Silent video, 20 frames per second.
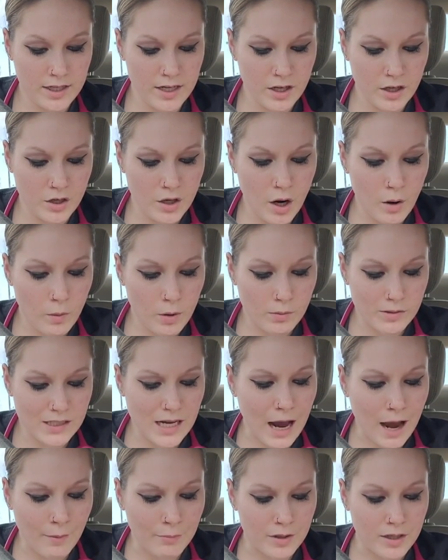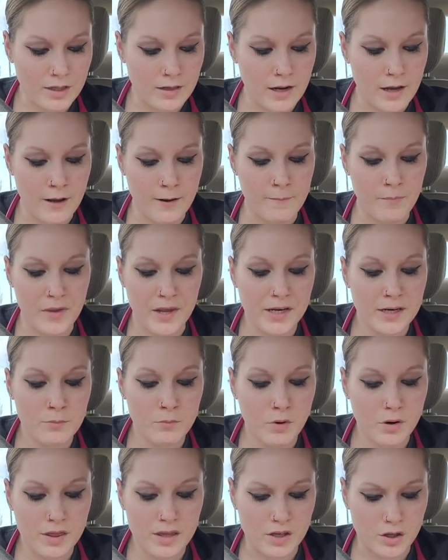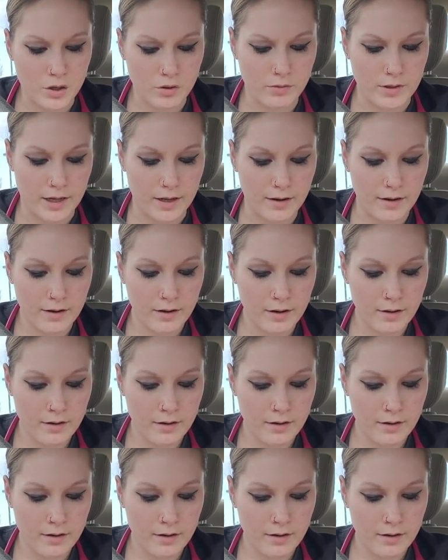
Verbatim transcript: didn't know what was happening to him any more than you did.